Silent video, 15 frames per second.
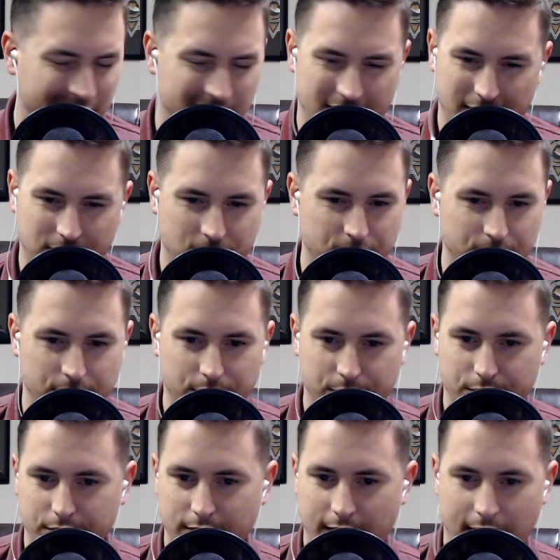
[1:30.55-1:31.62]
It's like
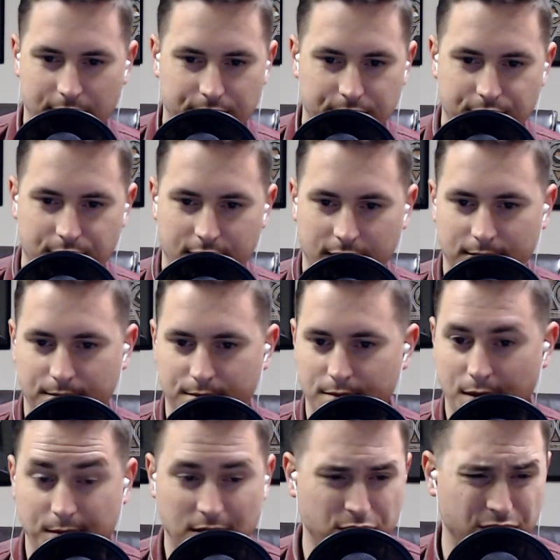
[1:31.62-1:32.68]
two hours and
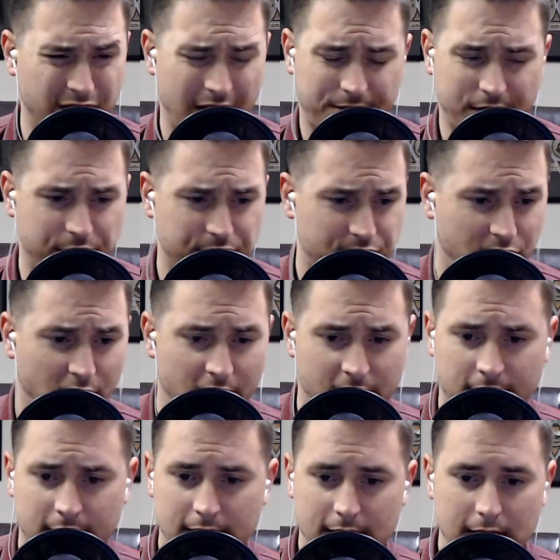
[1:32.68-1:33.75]
maybe two and a half hours
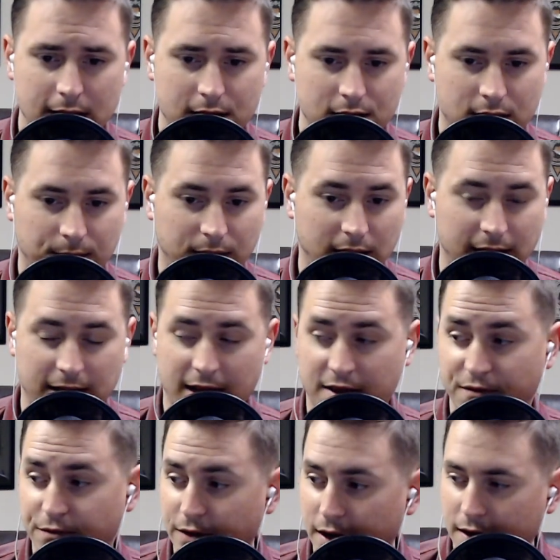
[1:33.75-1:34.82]
long, something like that. It's
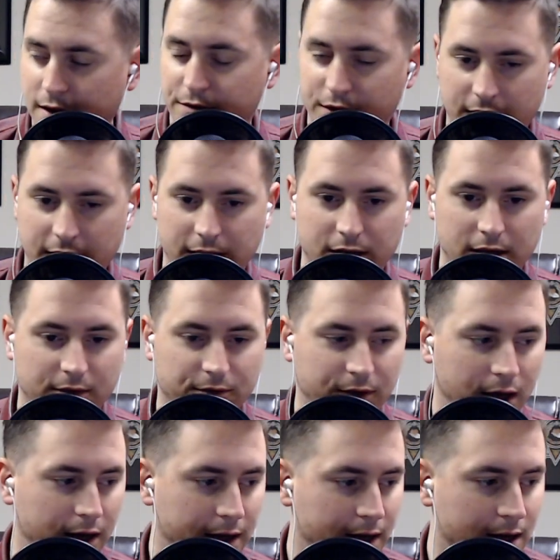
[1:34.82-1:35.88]
very very good,
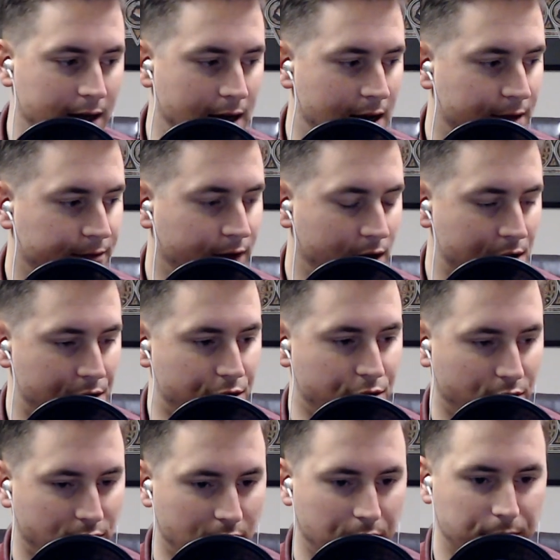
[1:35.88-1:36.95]
very uh, very
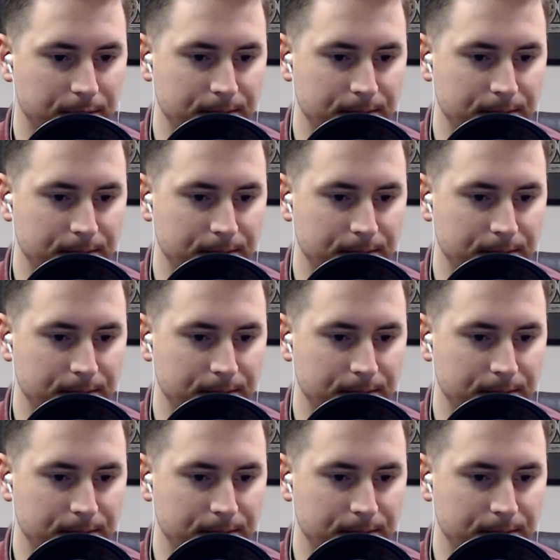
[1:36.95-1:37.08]
thorough.